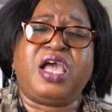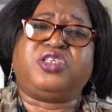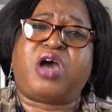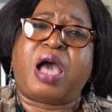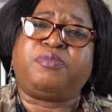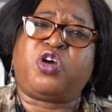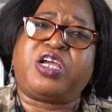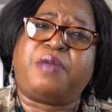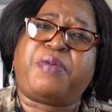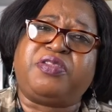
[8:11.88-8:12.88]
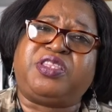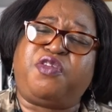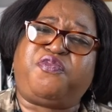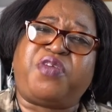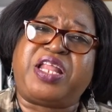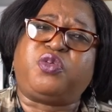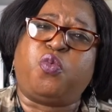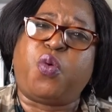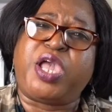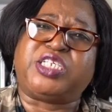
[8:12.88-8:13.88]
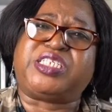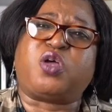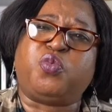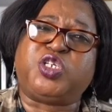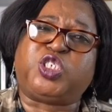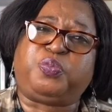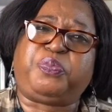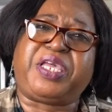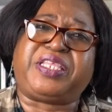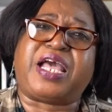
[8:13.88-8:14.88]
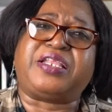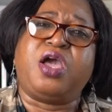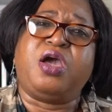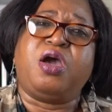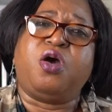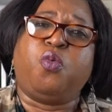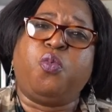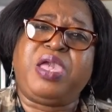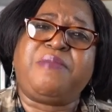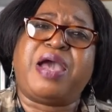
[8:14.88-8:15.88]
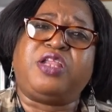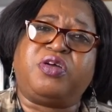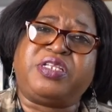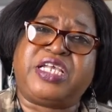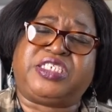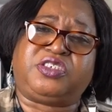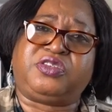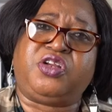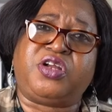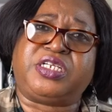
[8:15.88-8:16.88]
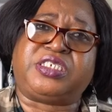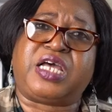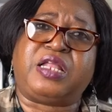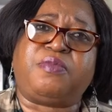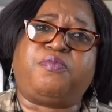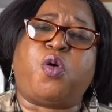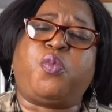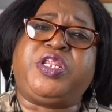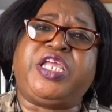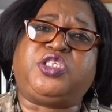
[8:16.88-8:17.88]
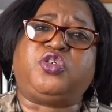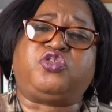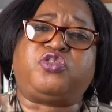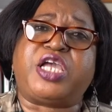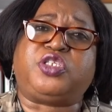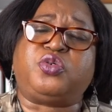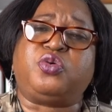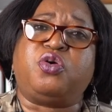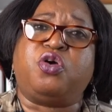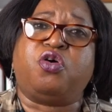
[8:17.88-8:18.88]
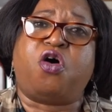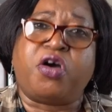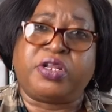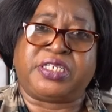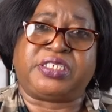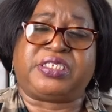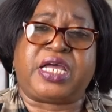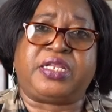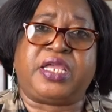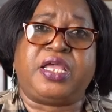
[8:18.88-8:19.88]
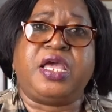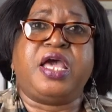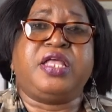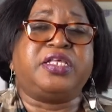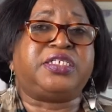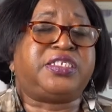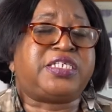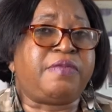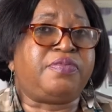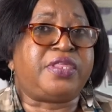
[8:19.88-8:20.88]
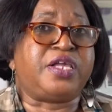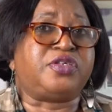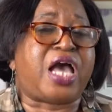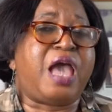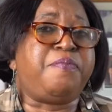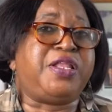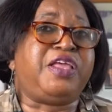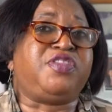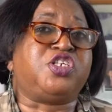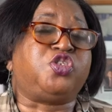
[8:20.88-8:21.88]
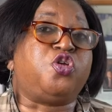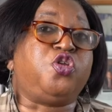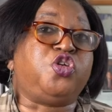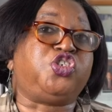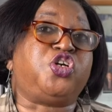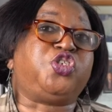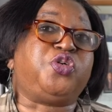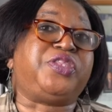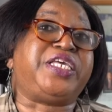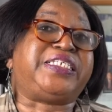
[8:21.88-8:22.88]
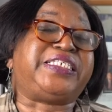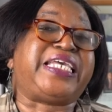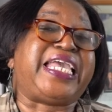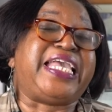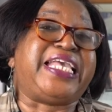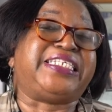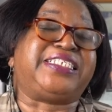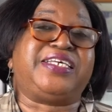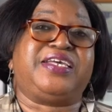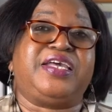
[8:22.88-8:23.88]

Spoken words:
So I'm talking about different ways that we speak that we might not necessarily understand, but we need to try to understand it. The same thing, I believe the solution to this is,